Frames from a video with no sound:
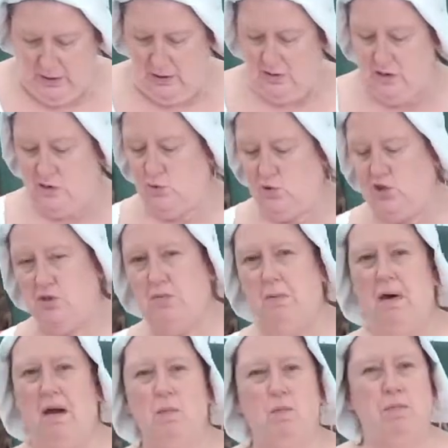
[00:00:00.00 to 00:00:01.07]
So this will just
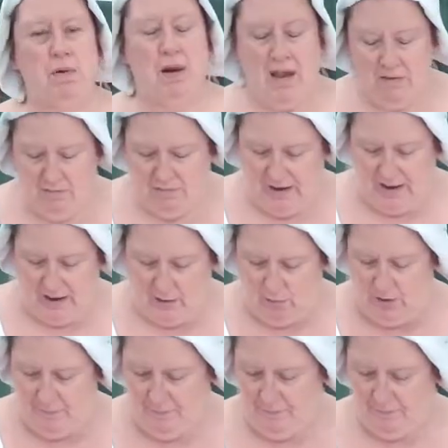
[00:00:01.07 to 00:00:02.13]
be made with plain
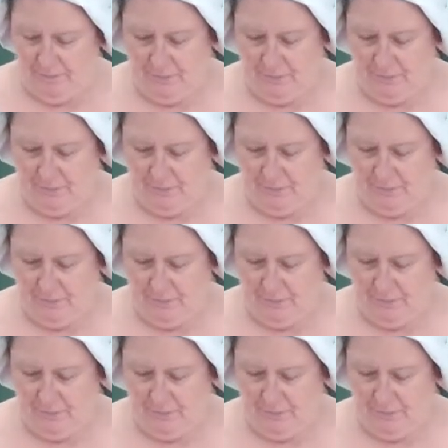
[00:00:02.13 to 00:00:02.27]
flour